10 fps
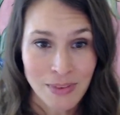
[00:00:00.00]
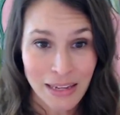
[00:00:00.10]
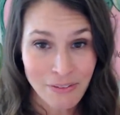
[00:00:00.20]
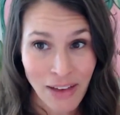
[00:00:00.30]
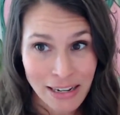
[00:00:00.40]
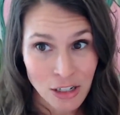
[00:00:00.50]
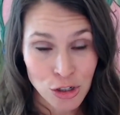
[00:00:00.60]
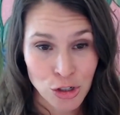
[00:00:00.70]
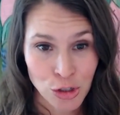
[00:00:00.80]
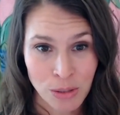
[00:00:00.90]
In fact, it
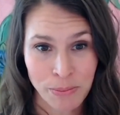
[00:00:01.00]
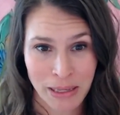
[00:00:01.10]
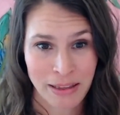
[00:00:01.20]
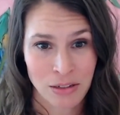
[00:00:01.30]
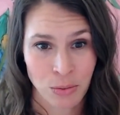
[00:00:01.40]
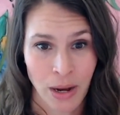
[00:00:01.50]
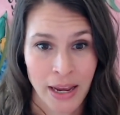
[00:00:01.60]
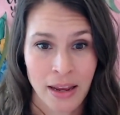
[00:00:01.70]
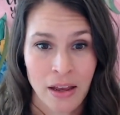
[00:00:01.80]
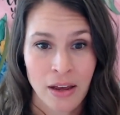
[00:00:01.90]
should be this
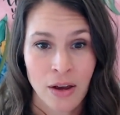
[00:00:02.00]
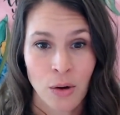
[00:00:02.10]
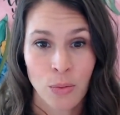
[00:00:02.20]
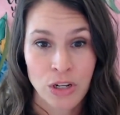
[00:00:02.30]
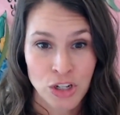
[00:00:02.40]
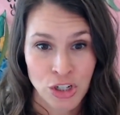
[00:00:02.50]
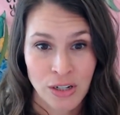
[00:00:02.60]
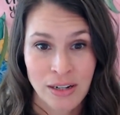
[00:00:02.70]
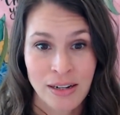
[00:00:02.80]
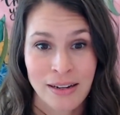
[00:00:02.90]
way. We
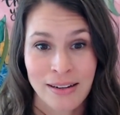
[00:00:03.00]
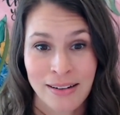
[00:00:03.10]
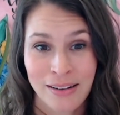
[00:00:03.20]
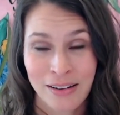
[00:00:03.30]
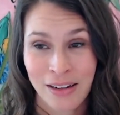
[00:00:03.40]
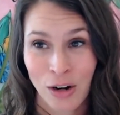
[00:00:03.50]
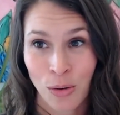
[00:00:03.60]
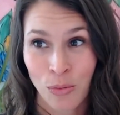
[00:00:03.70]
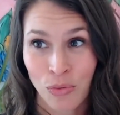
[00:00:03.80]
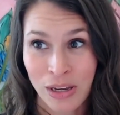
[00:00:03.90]
should, you
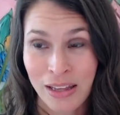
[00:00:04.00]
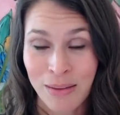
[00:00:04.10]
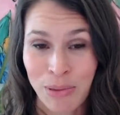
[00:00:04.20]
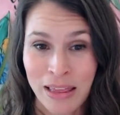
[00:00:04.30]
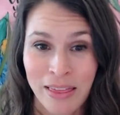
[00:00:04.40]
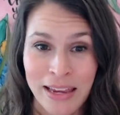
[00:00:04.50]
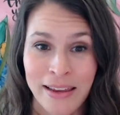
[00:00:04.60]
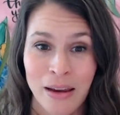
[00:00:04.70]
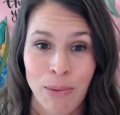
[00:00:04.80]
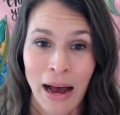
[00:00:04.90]
know, really be
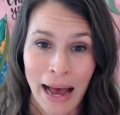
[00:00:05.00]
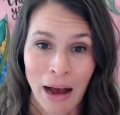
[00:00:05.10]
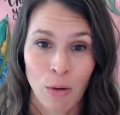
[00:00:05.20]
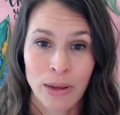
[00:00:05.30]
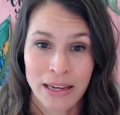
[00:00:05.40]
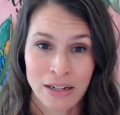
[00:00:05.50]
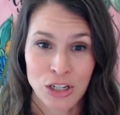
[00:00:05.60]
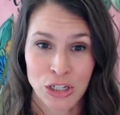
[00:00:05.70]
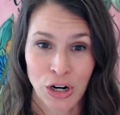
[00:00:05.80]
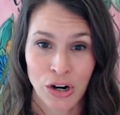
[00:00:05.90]
thinking about how we can
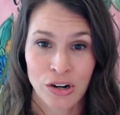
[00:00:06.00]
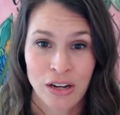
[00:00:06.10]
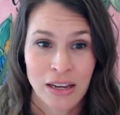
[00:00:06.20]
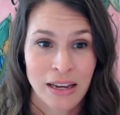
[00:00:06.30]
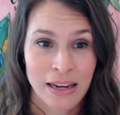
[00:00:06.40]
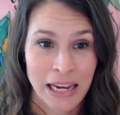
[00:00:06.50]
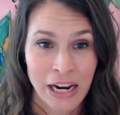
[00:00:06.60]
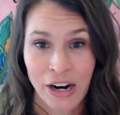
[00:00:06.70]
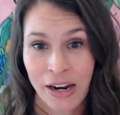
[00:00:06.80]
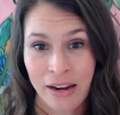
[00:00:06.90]
start
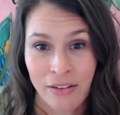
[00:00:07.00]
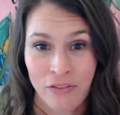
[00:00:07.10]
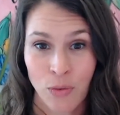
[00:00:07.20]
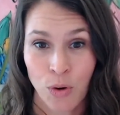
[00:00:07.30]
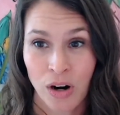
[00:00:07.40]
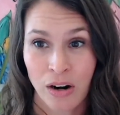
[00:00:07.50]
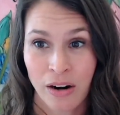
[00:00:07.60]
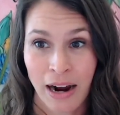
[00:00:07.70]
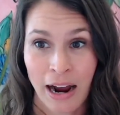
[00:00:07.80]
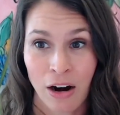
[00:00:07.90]
caring
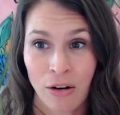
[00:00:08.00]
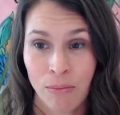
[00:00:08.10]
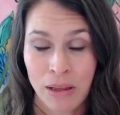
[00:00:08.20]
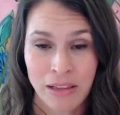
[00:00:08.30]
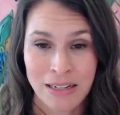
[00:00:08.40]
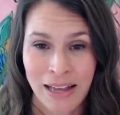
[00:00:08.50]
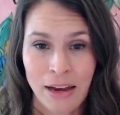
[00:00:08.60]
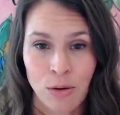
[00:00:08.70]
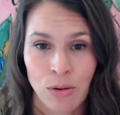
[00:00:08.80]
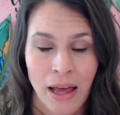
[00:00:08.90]
for our monthly
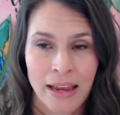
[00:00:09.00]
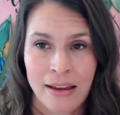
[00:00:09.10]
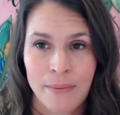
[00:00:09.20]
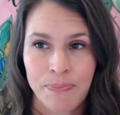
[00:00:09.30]
cycle like